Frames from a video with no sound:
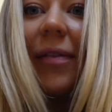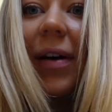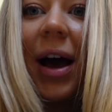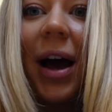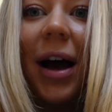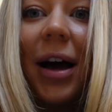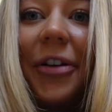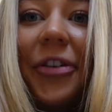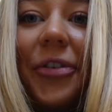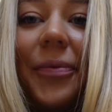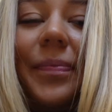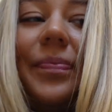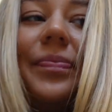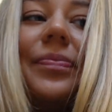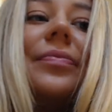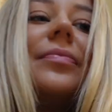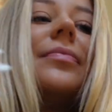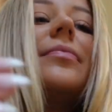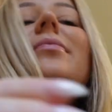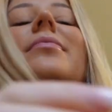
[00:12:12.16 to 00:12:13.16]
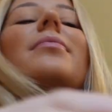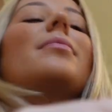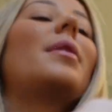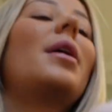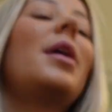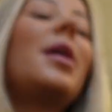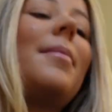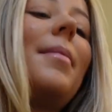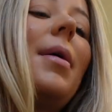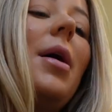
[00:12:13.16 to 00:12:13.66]
ever had
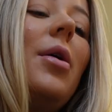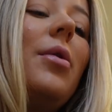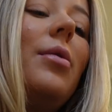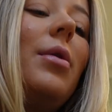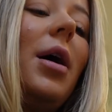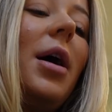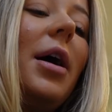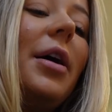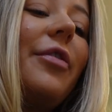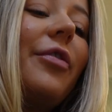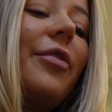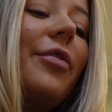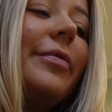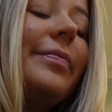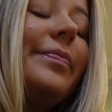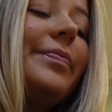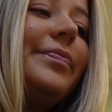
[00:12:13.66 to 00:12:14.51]
in my whole life.